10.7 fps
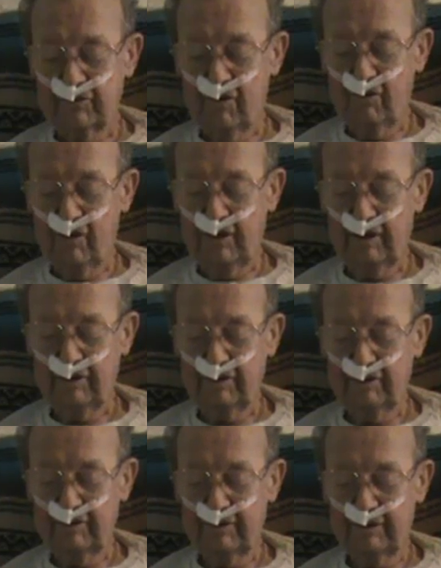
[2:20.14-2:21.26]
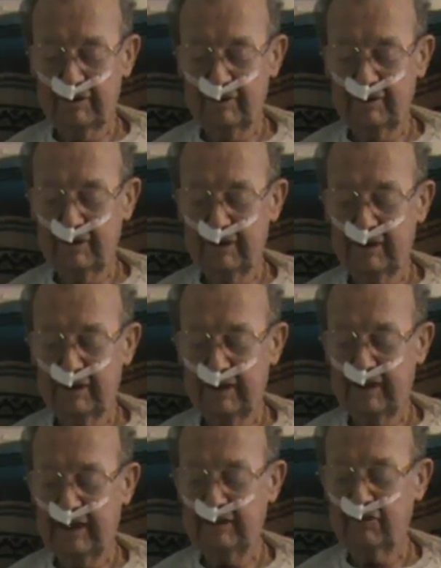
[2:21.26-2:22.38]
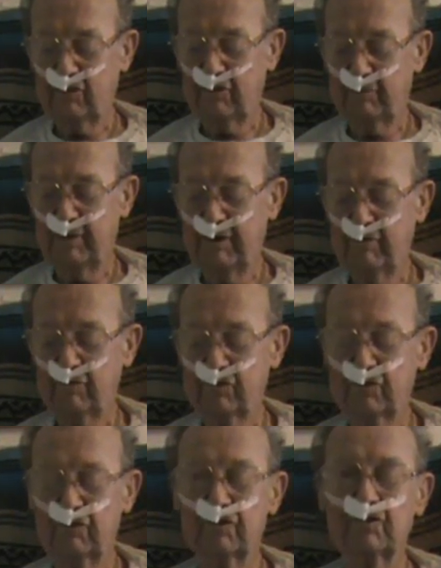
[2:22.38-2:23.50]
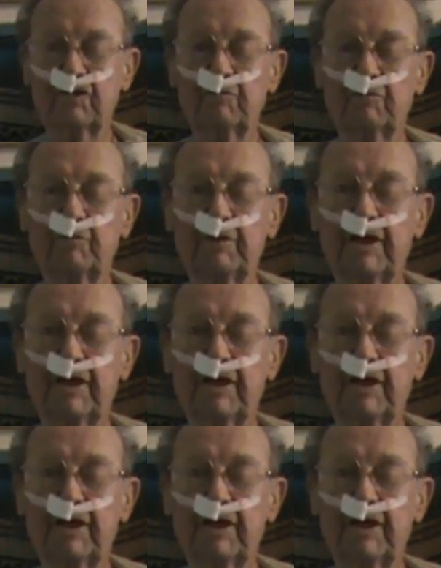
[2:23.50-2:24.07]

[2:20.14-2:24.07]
So I uh, had to, uh, Mary was going to sleep with